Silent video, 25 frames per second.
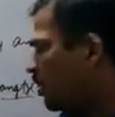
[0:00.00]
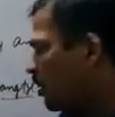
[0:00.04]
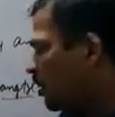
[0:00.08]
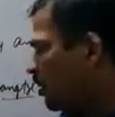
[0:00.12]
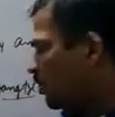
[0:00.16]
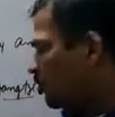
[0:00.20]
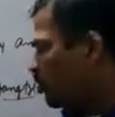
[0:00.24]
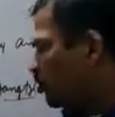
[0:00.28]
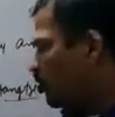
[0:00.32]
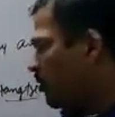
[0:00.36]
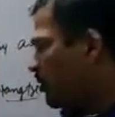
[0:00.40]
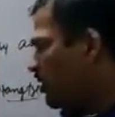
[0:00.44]

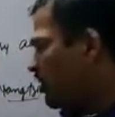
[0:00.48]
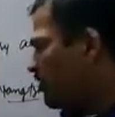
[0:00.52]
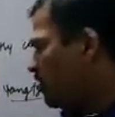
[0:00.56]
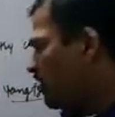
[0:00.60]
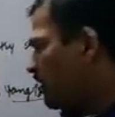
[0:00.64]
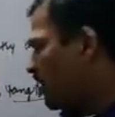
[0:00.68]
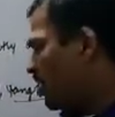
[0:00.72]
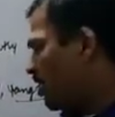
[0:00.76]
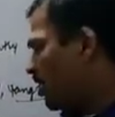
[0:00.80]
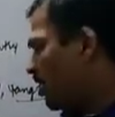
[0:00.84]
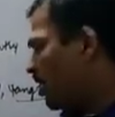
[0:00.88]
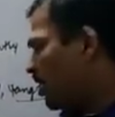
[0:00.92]
you may
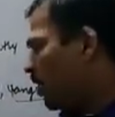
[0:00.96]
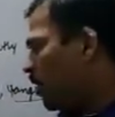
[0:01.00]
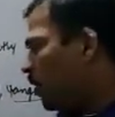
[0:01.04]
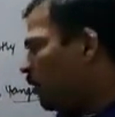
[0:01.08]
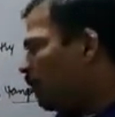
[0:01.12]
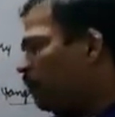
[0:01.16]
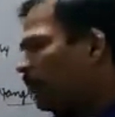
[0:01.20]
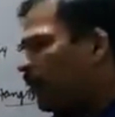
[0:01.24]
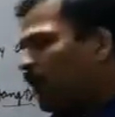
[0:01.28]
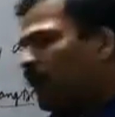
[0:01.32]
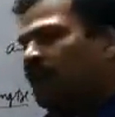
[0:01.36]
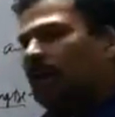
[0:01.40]
say,
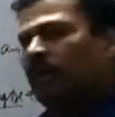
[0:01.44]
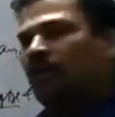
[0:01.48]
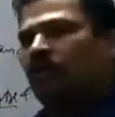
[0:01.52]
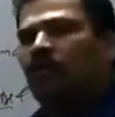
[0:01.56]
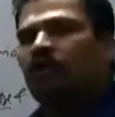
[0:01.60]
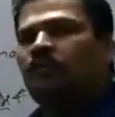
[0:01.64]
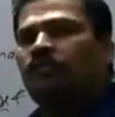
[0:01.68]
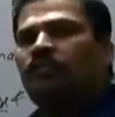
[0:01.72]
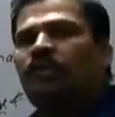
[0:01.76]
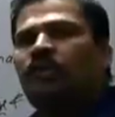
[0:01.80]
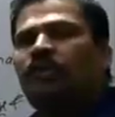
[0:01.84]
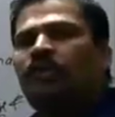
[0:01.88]
part
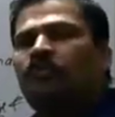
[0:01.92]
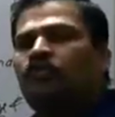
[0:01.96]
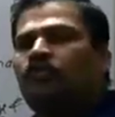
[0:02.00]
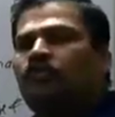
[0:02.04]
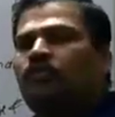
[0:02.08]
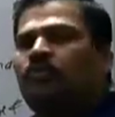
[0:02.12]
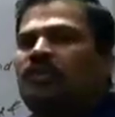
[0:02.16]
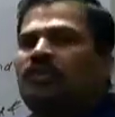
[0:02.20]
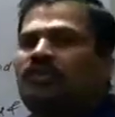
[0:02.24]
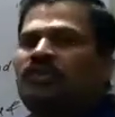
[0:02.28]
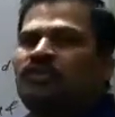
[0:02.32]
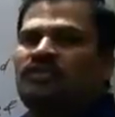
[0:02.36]
of the
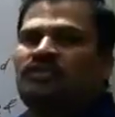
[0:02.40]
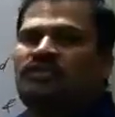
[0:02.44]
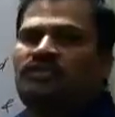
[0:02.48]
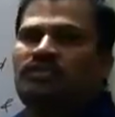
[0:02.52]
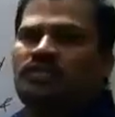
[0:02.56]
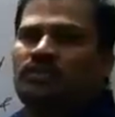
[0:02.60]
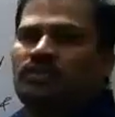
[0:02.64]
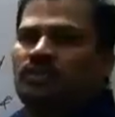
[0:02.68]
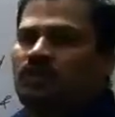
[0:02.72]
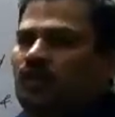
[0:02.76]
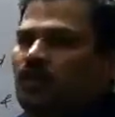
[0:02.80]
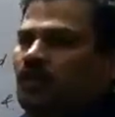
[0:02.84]

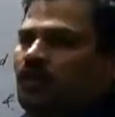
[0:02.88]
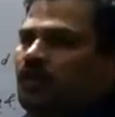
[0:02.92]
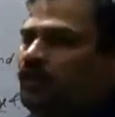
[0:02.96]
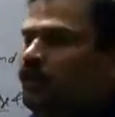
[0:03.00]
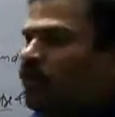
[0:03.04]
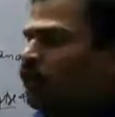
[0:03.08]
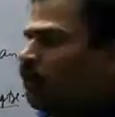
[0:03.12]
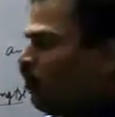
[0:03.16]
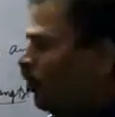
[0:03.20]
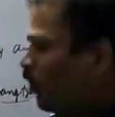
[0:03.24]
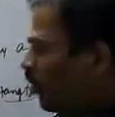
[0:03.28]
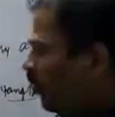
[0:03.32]
humans
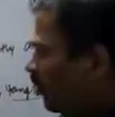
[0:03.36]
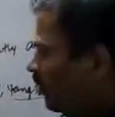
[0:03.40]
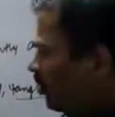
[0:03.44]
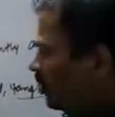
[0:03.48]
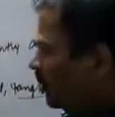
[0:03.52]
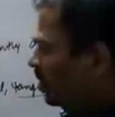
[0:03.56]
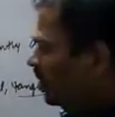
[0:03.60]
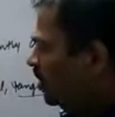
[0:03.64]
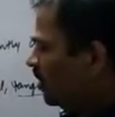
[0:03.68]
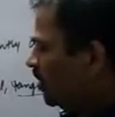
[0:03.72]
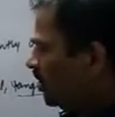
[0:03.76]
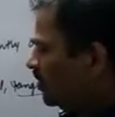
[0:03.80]

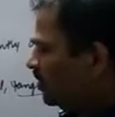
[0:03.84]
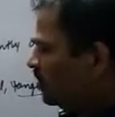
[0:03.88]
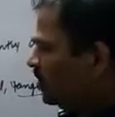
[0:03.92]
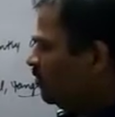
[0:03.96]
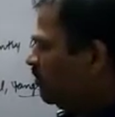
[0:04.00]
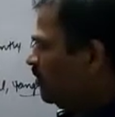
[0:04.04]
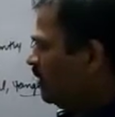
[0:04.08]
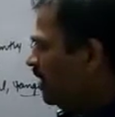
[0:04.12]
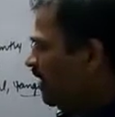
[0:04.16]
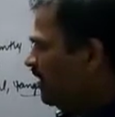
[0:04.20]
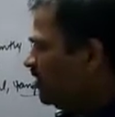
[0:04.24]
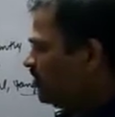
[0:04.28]
or the
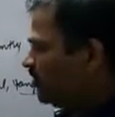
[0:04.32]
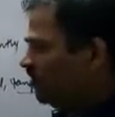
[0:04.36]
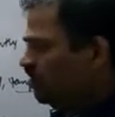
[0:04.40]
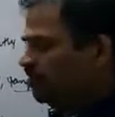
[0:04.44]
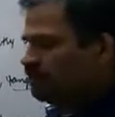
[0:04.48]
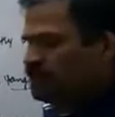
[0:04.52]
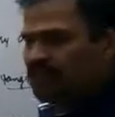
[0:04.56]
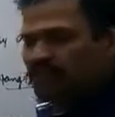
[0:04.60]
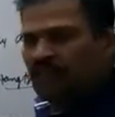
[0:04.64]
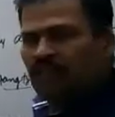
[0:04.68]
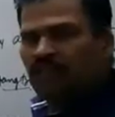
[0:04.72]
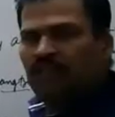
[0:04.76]

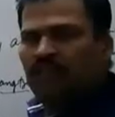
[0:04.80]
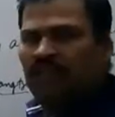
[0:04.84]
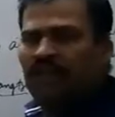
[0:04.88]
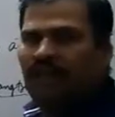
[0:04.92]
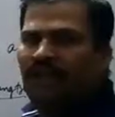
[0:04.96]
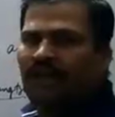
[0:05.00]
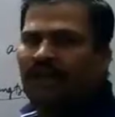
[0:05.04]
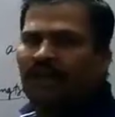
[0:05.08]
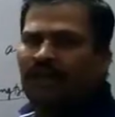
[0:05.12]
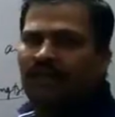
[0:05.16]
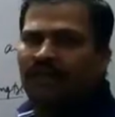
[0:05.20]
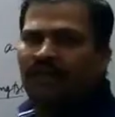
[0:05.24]
civilization
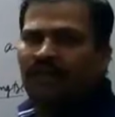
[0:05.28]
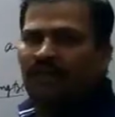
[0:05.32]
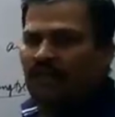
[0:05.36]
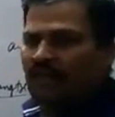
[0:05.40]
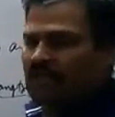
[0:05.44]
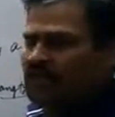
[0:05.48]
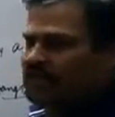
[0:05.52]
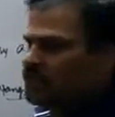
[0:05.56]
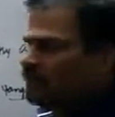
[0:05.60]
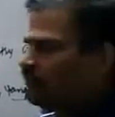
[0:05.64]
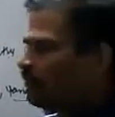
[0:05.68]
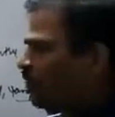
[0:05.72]
that
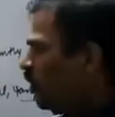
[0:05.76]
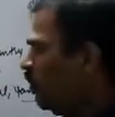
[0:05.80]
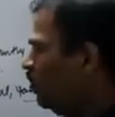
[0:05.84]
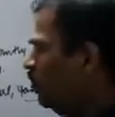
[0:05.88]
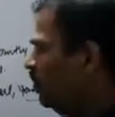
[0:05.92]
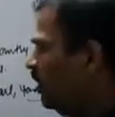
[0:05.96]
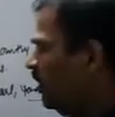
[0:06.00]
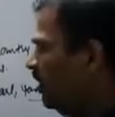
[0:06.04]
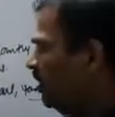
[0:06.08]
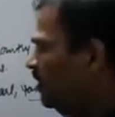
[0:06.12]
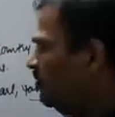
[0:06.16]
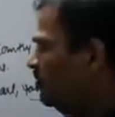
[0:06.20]
is
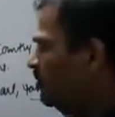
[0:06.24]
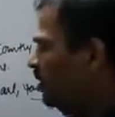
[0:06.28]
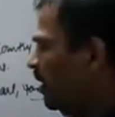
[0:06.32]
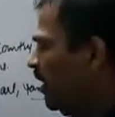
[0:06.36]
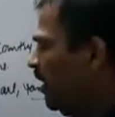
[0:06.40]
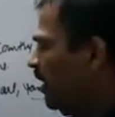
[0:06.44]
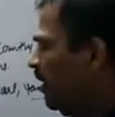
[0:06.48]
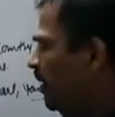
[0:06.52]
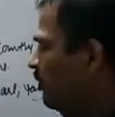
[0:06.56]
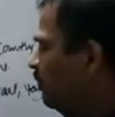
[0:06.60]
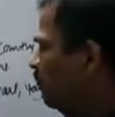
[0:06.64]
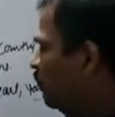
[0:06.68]
found in
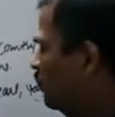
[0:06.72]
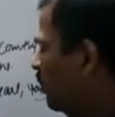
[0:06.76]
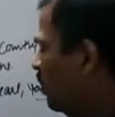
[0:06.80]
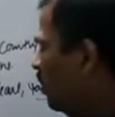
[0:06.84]
China.